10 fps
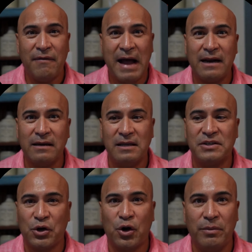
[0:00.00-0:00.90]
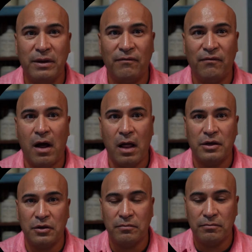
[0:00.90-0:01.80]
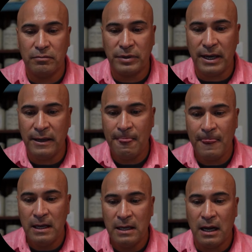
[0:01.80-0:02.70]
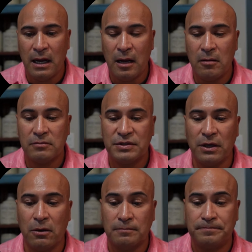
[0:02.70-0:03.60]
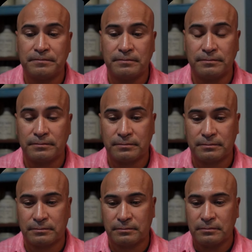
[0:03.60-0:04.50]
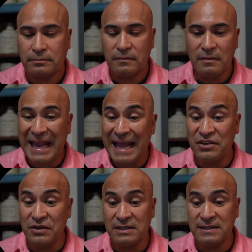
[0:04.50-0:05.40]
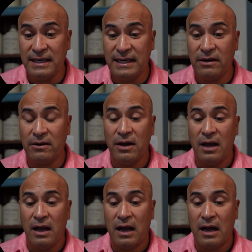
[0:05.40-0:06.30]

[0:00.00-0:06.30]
of how to determine volume, okay? So as you can see here,